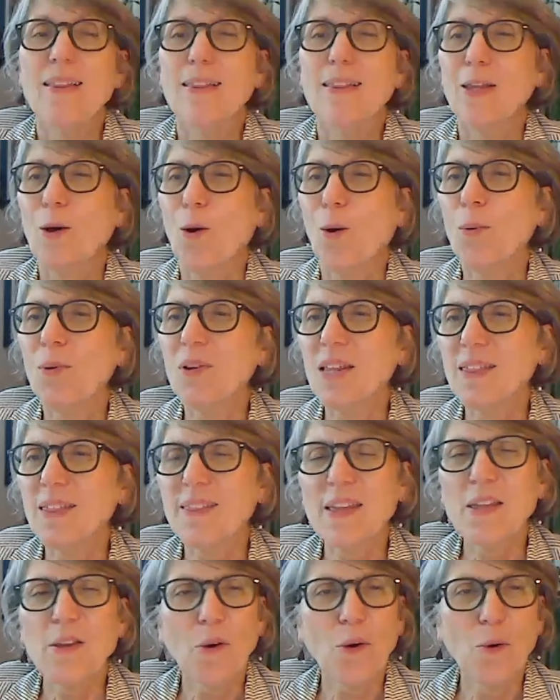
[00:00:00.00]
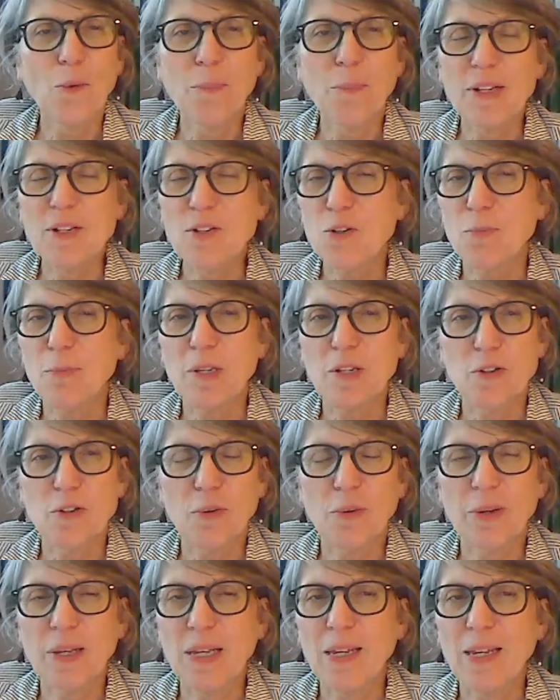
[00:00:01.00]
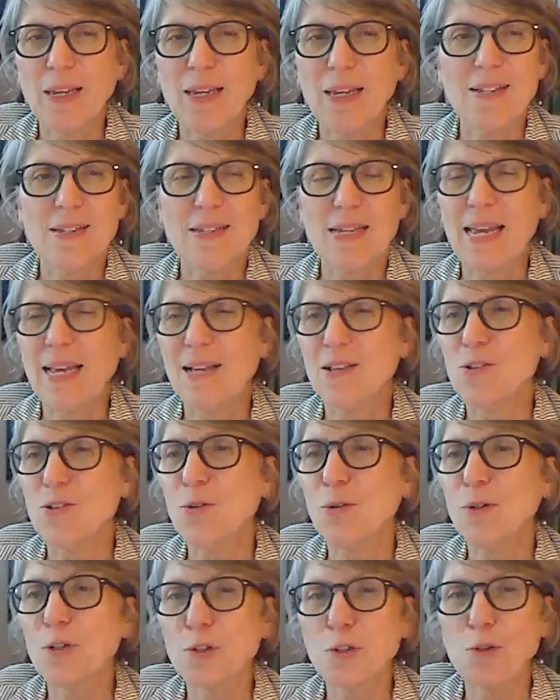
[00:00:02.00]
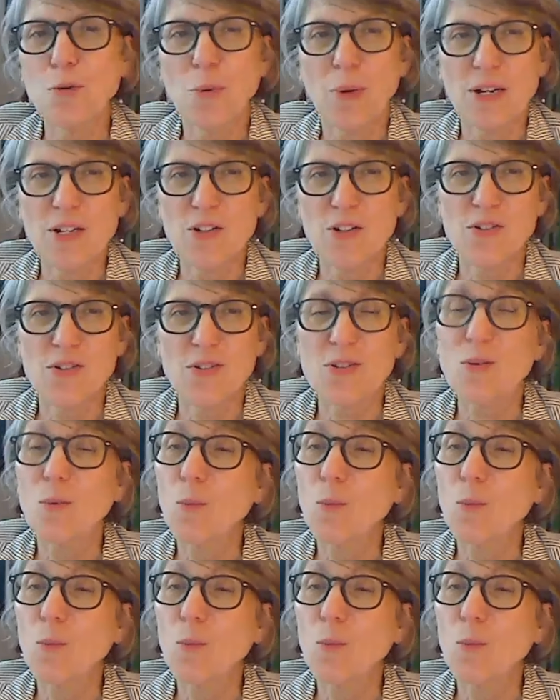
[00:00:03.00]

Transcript: The only thing your homepage should be doing is answering two questions.